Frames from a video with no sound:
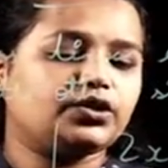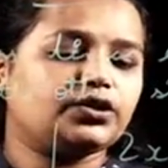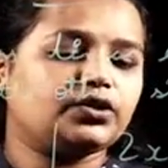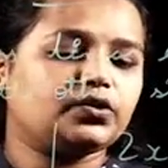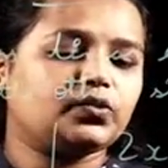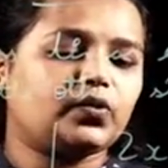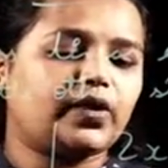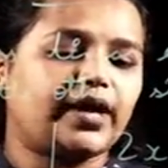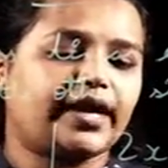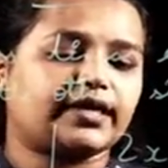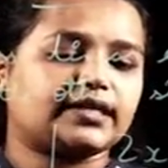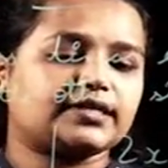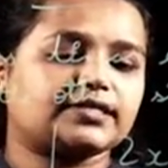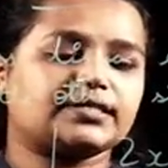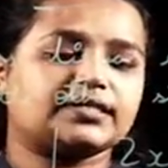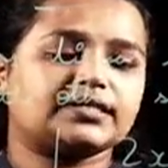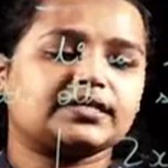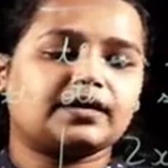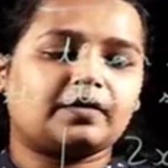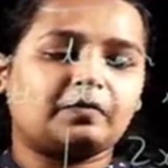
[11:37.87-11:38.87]

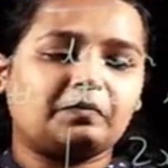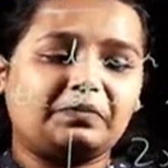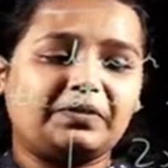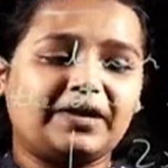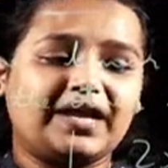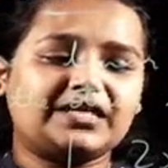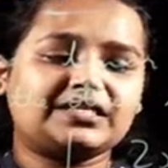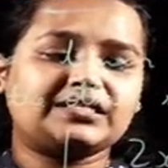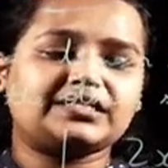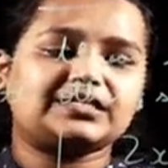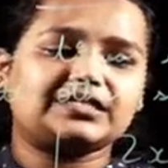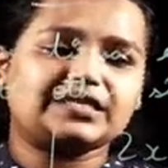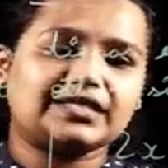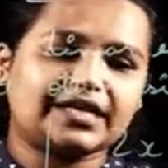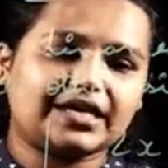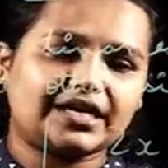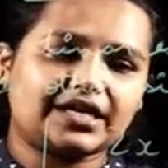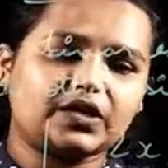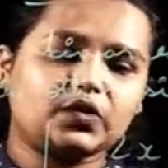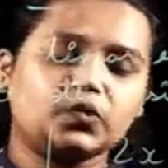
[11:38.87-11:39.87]
2x plus 3
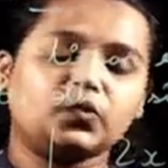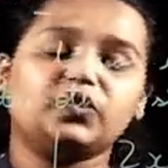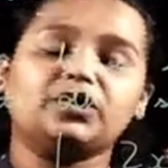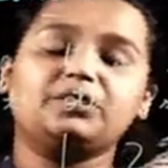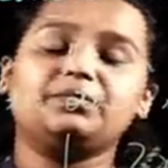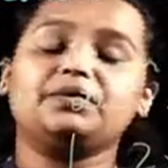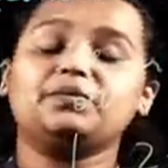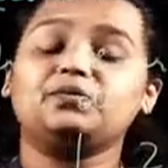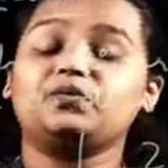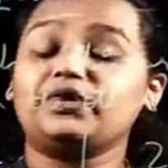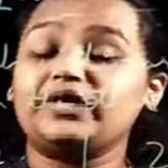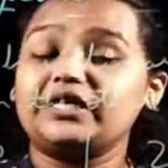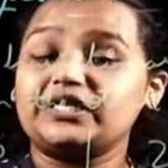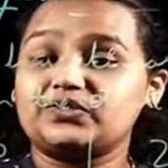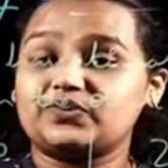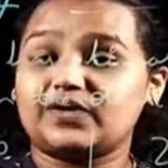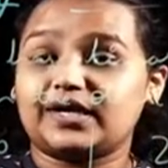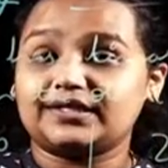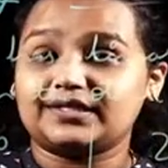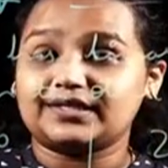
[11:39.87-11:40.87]
will be moving
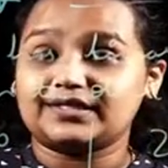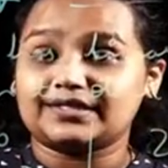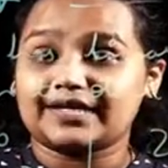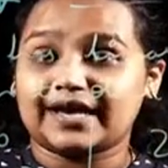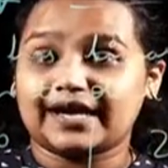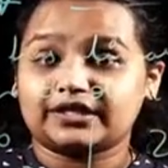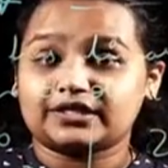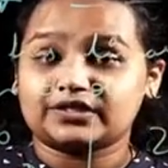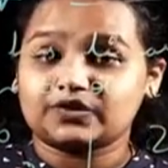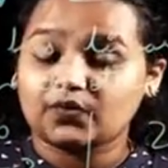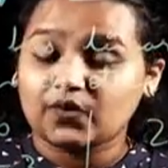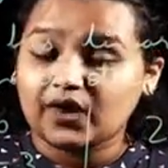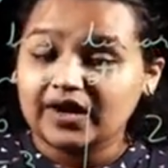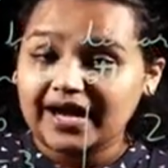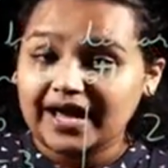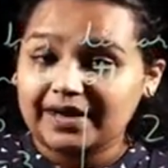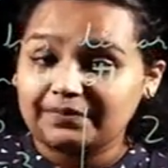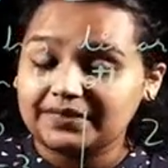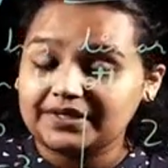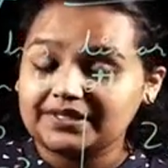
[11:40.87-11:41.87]
to other side. So, what
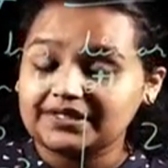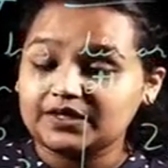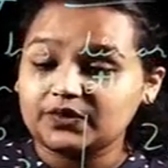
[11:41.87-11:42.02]
happens?